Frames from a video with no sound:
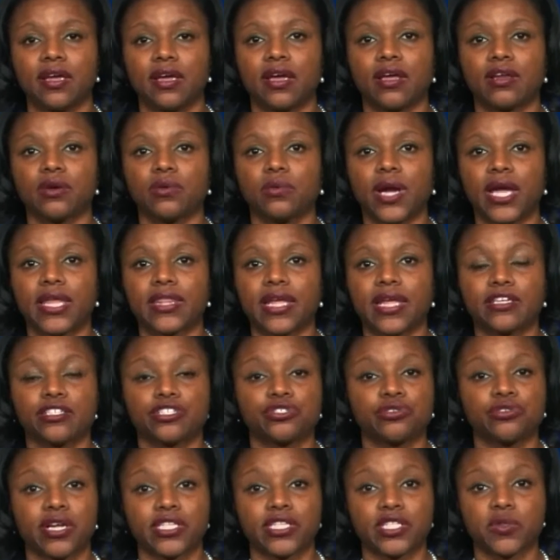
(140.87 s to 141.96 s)
in a way that is
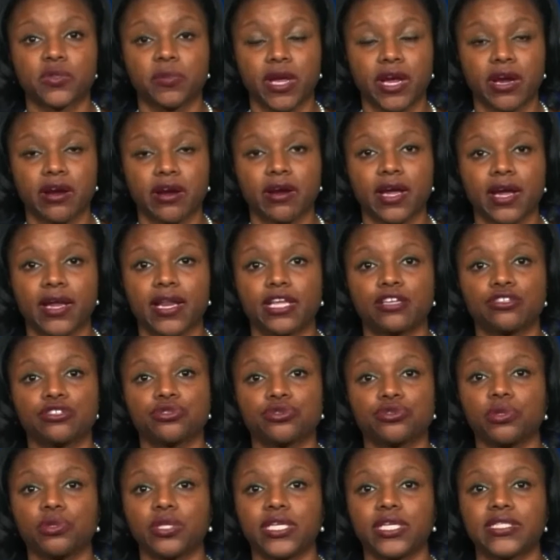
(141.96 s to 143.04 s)
transparent and
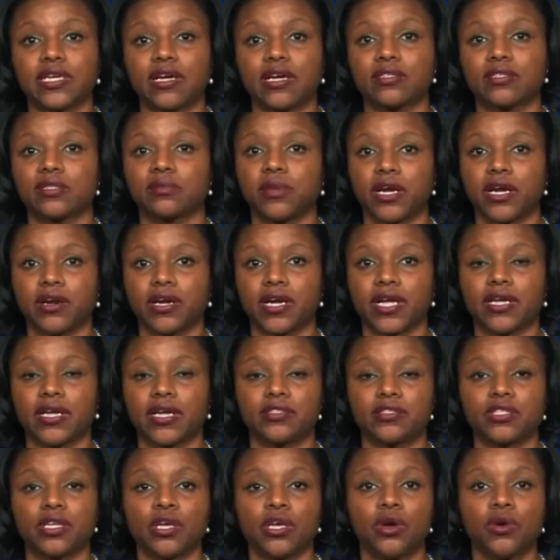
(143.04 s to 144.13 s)
truly tells
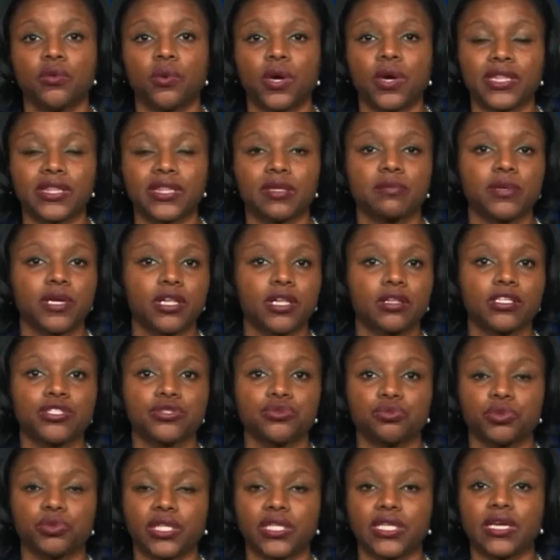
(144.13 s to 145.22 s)
Americans what the bill
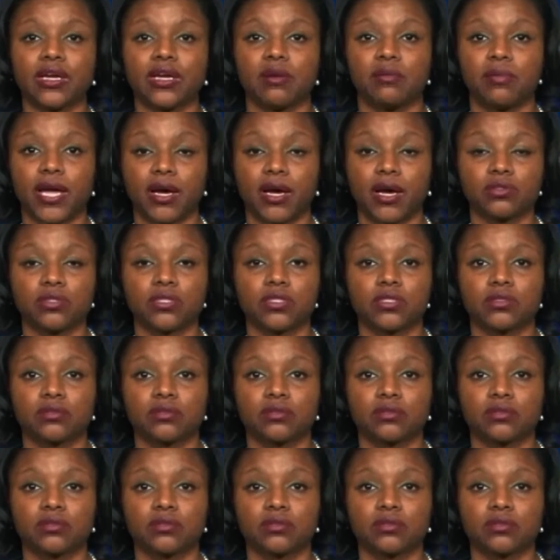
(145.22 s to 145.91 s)
is really about.